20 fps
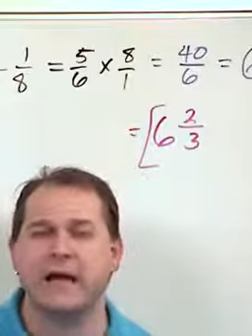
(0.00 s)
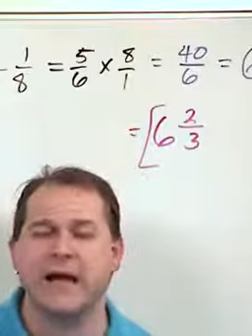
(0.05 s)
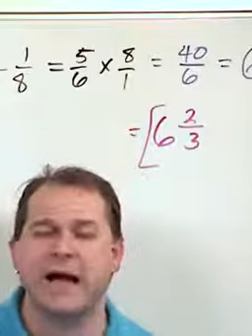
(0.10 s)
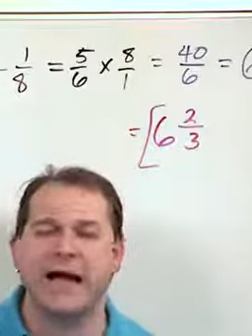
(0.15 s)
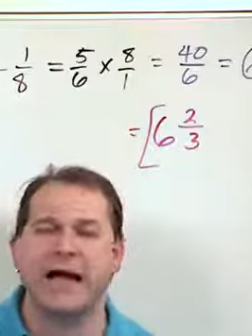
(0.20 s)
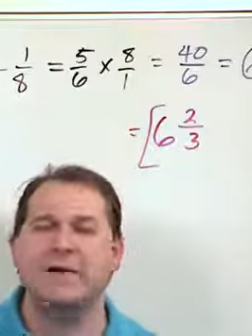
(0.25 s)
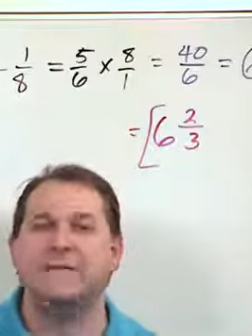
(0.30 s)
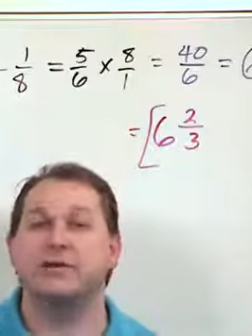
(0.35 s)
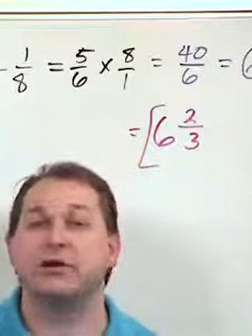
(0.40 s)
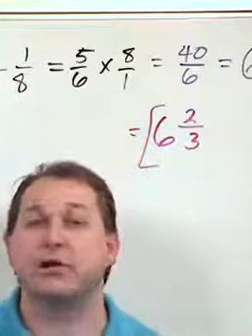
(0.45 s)
I
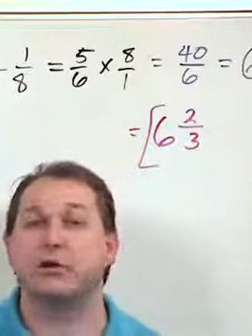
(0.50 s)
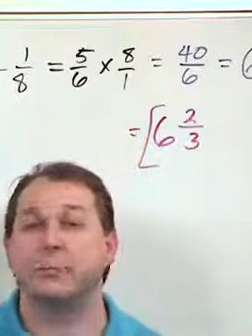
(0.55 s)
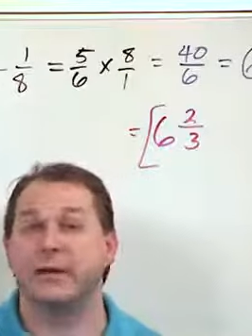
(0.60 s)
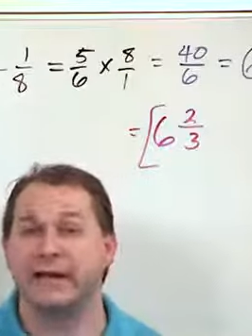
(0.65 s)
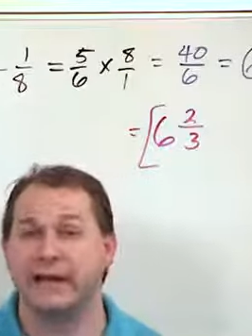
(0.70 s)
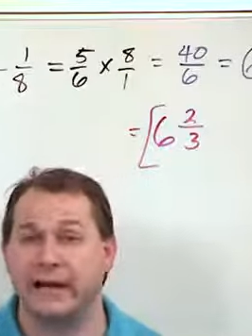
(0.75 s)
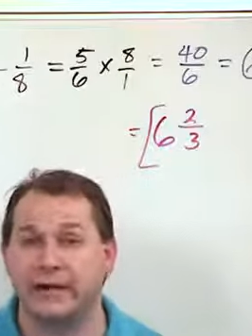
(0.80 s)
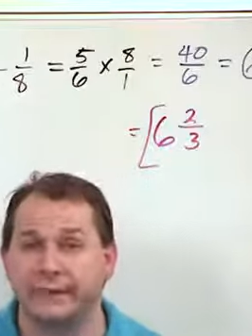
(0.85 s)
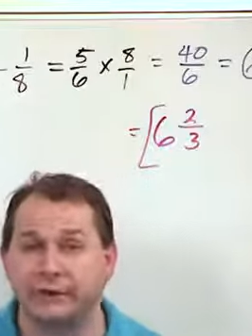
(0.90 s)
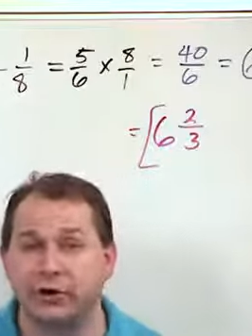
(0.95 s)
have a little
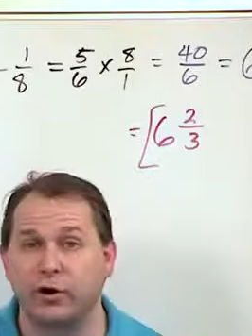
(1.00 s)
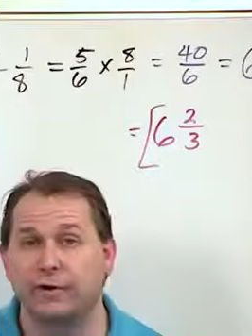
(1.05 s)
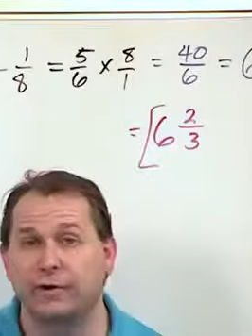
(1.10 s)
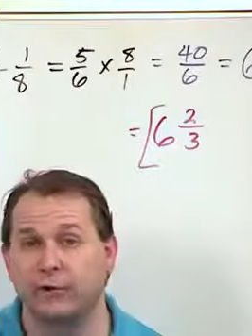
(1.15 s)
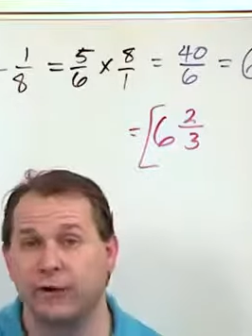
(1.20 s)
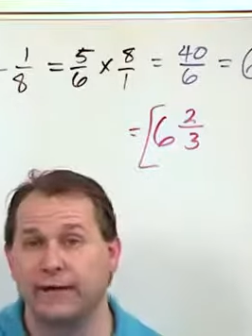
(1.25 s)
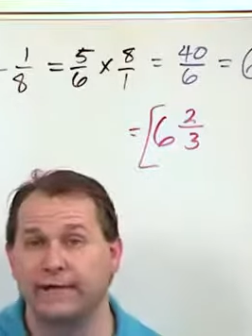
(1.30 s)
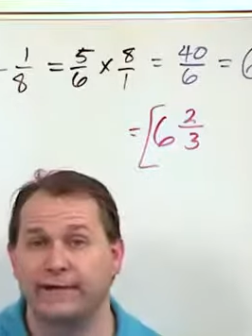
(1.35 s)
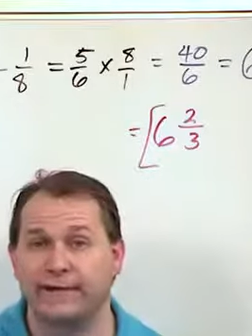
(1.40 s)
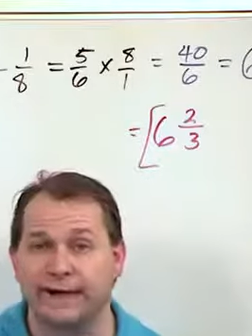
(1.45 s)
bit left
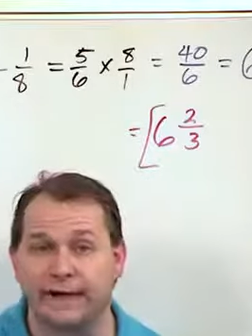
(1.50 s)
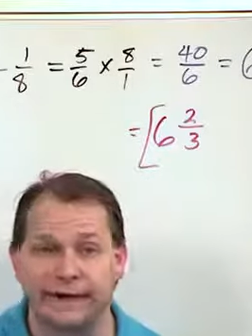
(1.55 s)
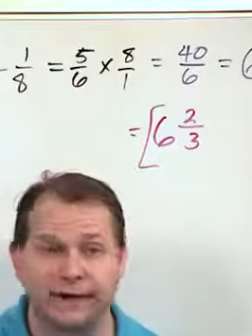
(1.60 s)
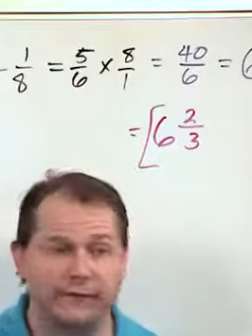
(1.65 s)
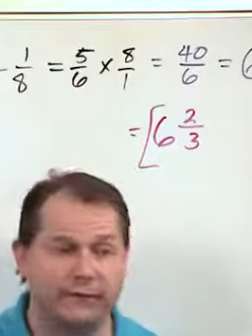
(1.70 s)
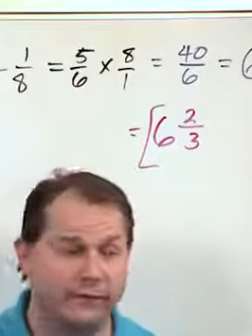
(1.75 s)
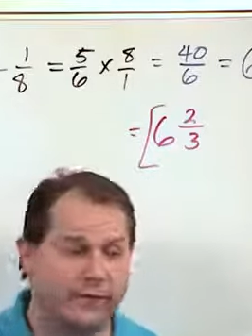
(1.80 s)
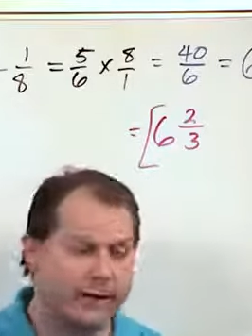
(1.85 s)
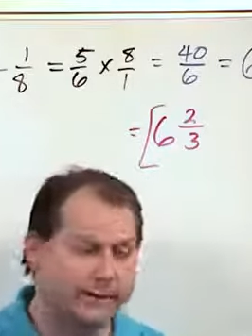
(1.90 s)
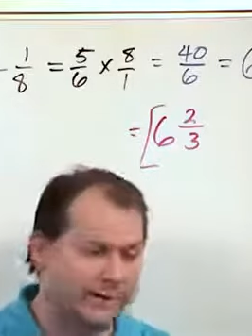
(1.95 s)
over at the
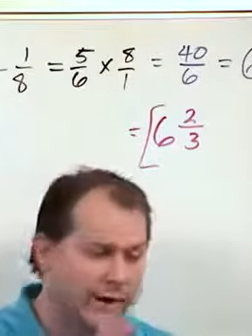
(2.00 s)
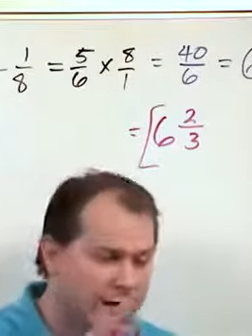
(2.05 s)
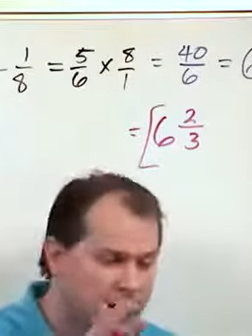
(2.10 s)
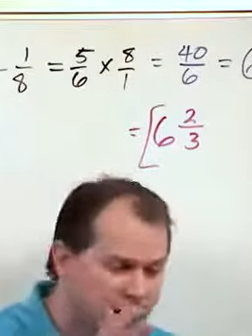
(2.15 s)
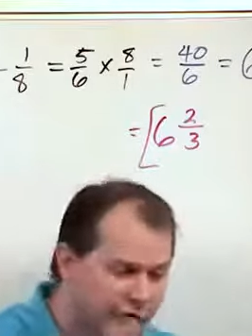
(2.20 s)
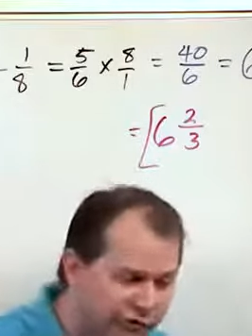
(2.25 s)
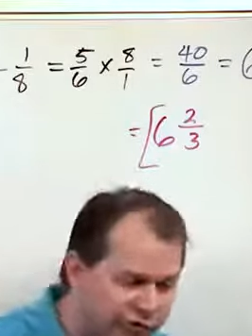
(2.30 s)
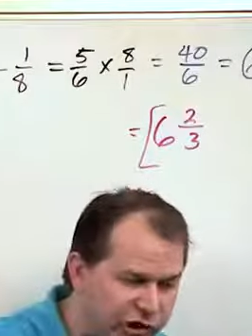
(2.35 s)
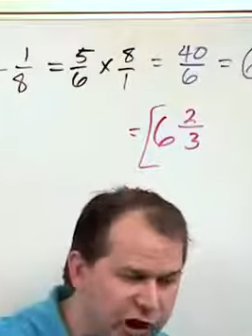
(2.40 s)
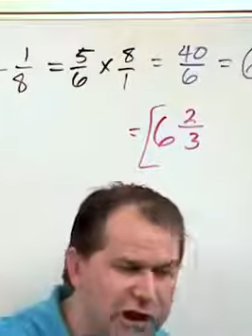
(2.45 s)
end. So I've
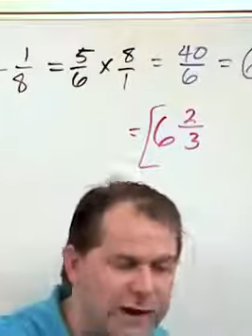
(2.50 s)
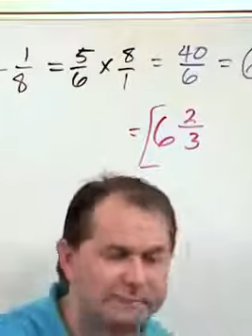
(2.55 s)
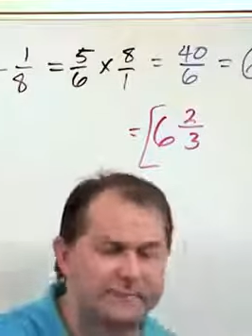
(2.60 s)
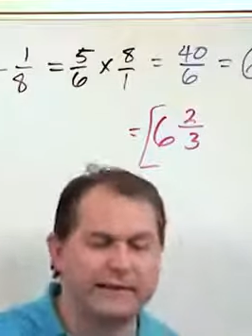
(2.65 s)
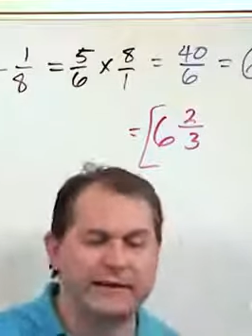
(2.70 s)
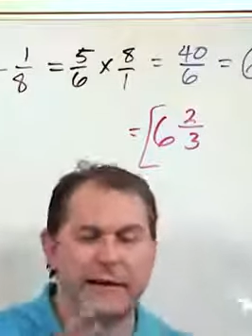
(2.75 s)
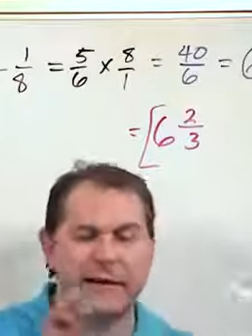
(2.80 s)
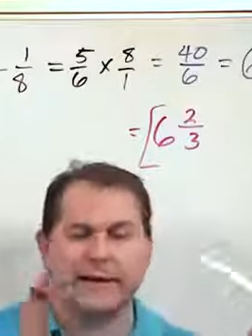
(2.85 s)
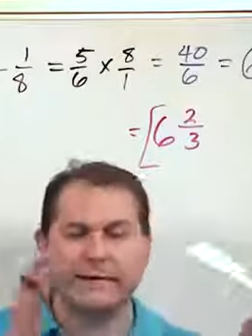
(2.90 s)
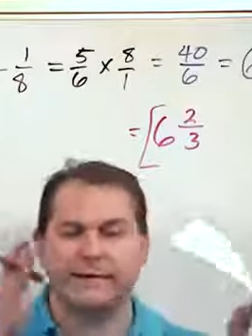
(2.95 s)
chopped
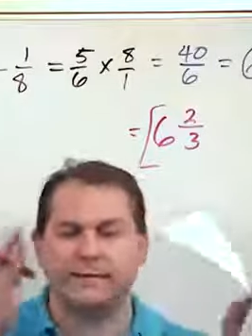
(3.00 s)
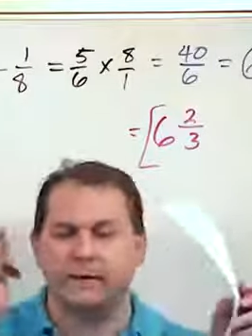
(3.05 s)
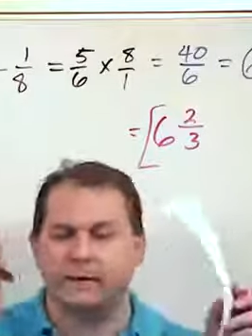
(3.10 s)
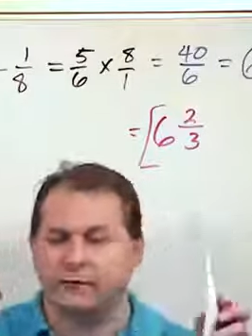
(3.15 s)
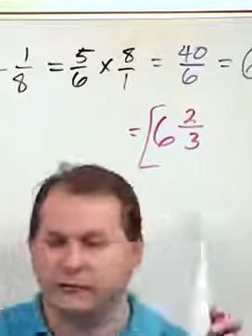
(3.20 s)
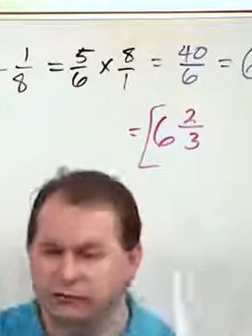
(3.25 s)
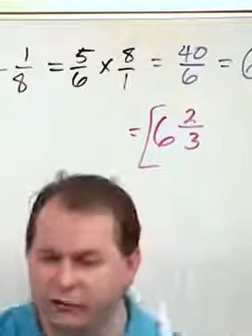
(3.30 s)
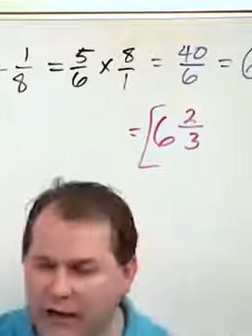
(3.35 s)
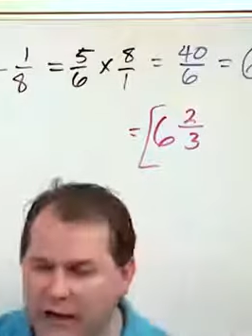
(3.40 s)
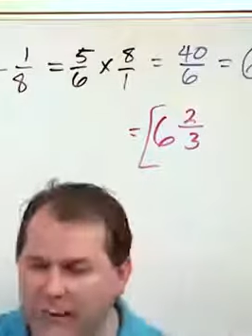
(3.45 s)
an eighth,
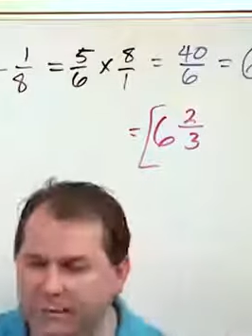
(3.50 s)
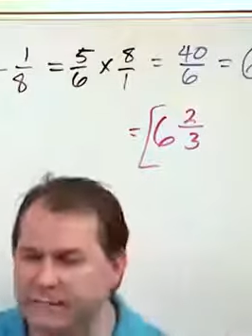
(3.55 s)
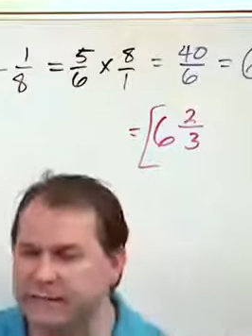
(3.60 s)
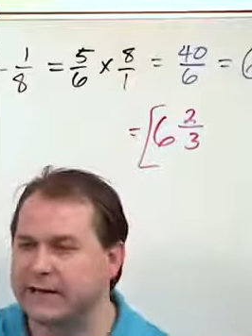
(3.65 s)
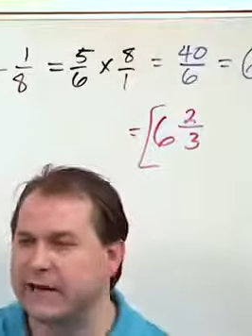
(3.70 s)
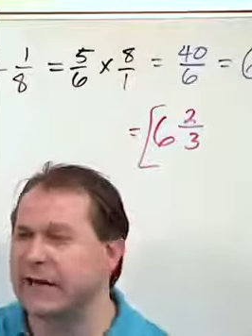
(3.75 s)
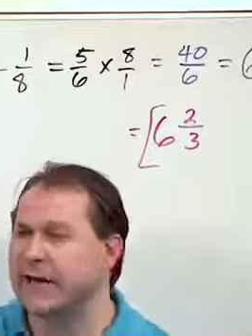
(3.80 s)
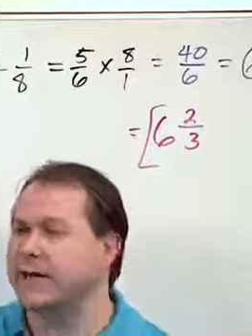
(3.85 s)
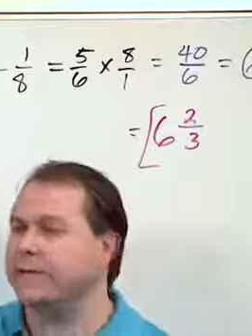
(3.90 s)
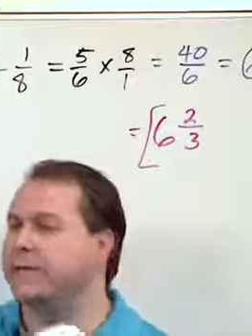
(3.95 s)
chopped an
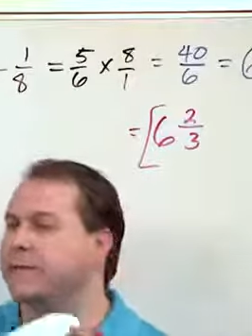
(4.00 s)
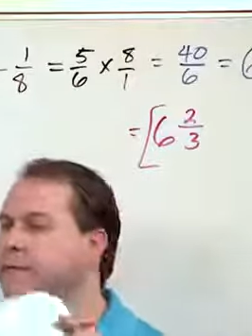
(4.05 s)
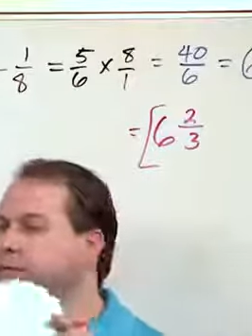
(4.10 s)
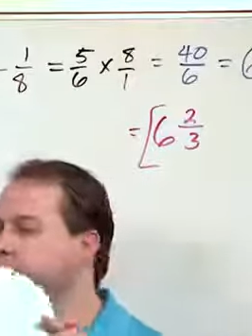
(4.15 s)
eighth,